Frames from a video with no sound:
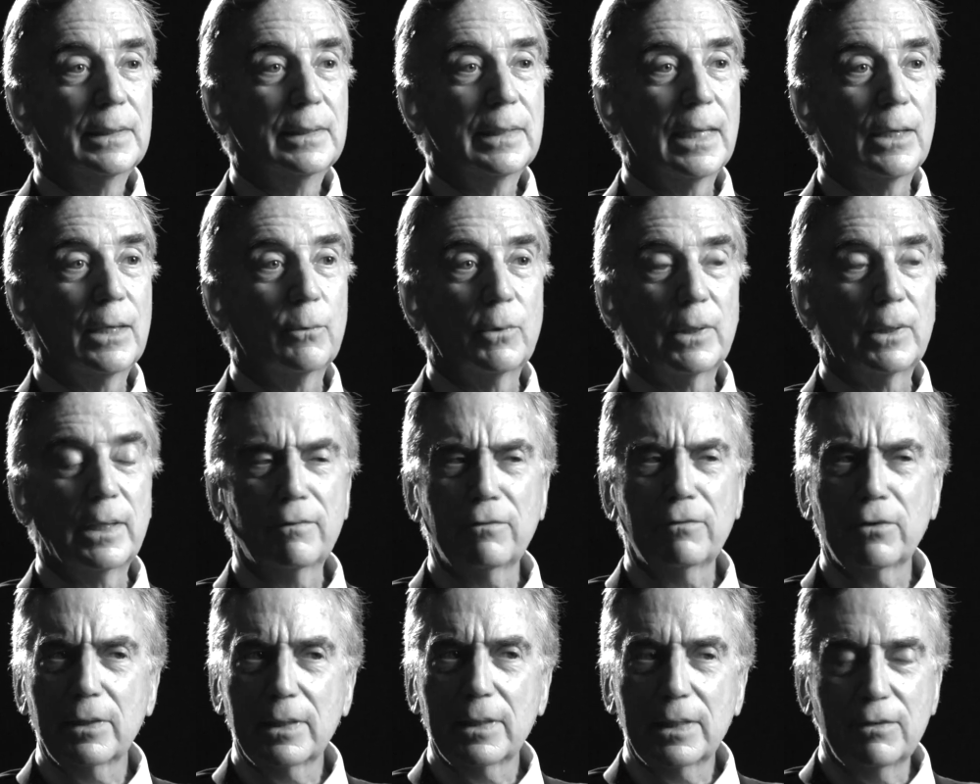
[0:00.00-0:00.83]
And
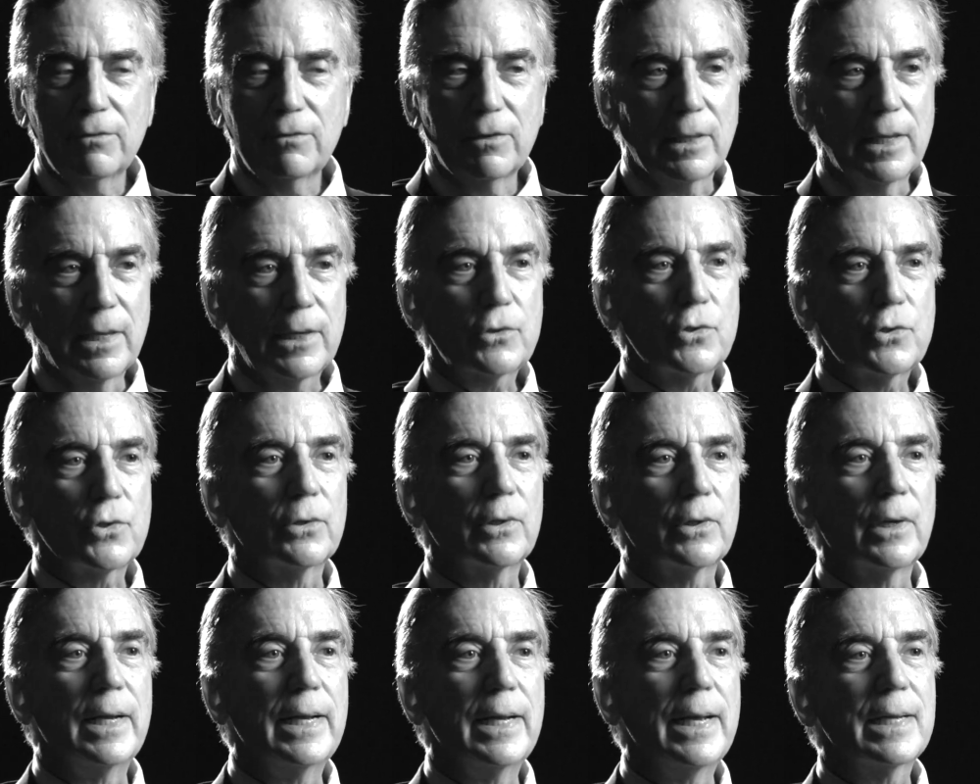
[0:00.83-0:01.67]
whenever I give a
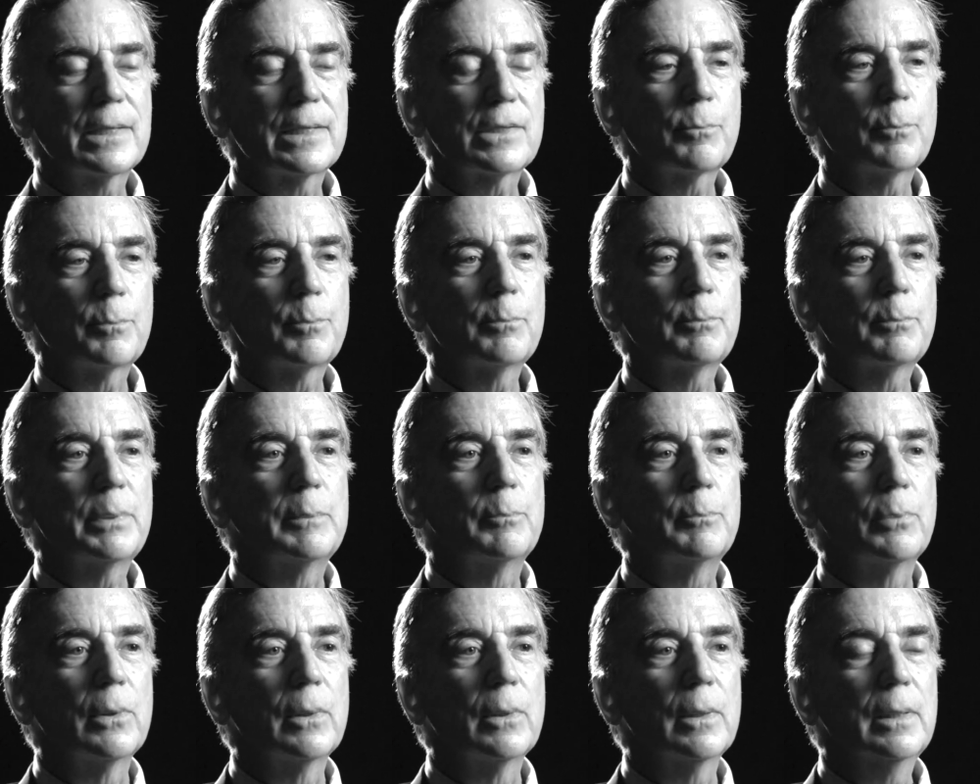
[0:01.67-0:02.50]
lecture, I ask
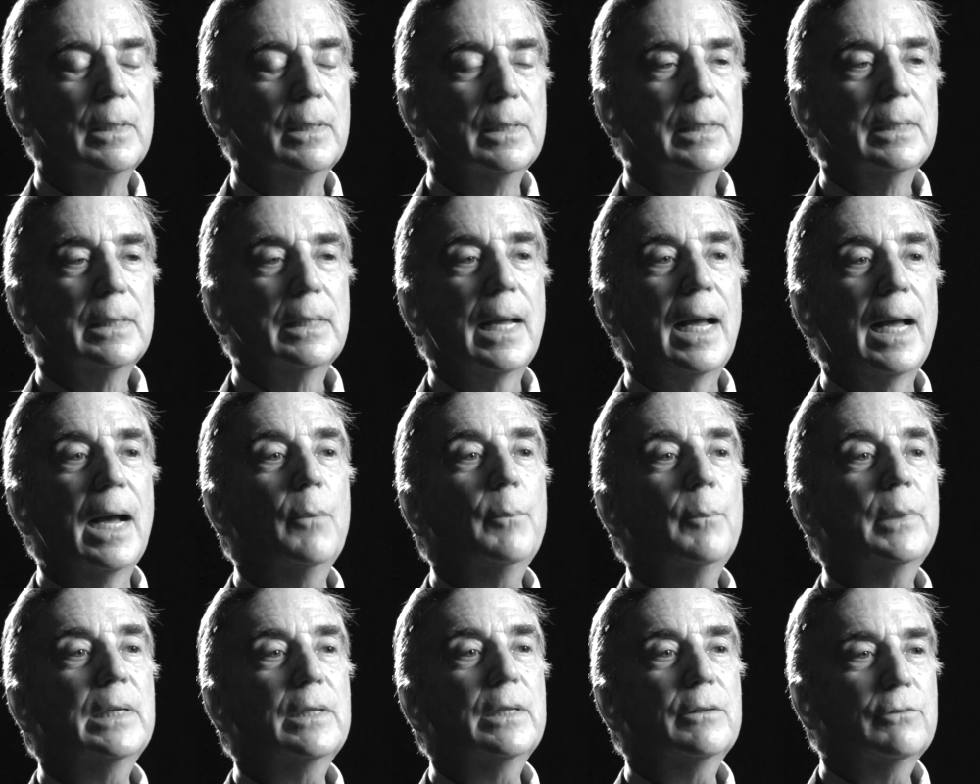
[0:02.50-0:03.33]
people, how
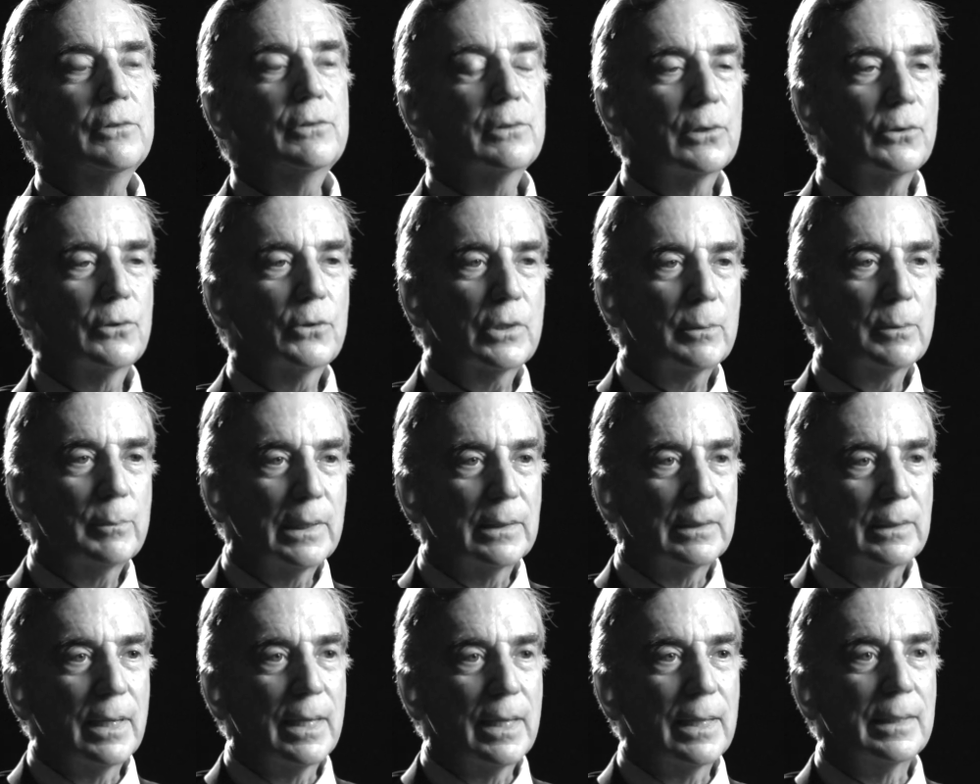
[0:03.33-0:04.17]
many of you learned
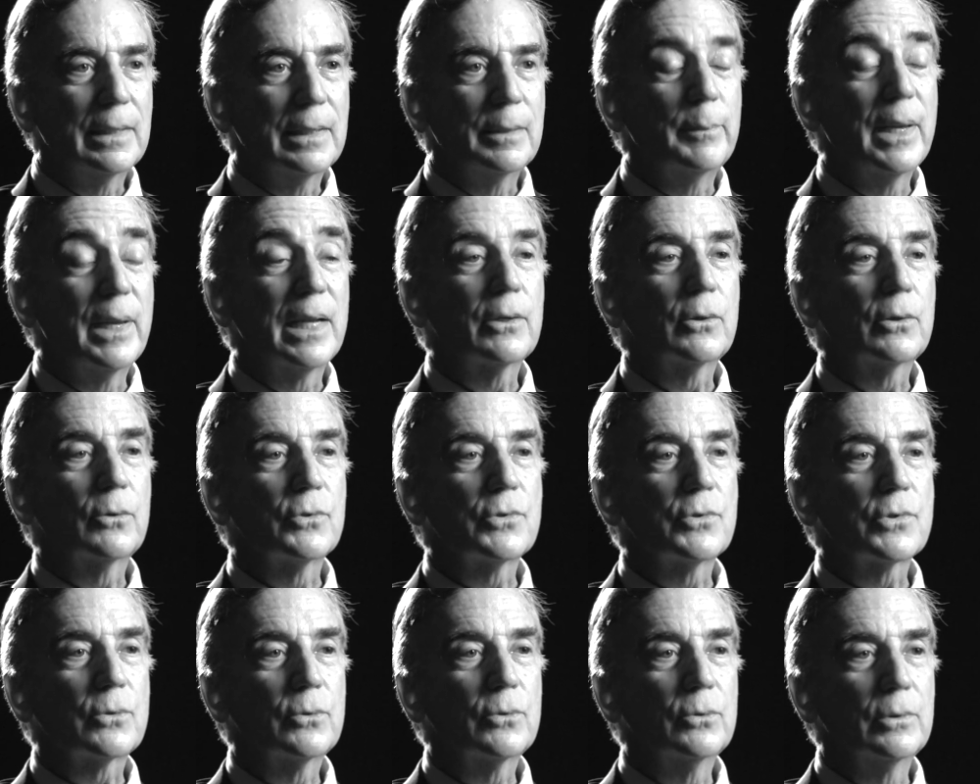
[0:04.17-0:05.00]
about that in medical
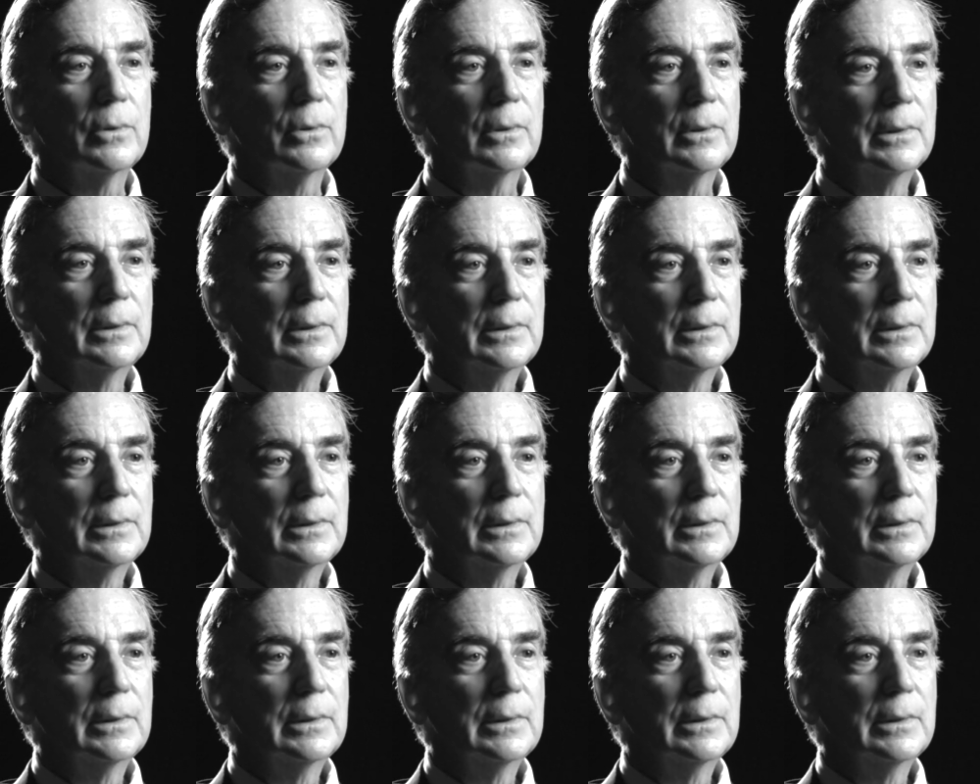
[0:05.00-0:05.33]
school?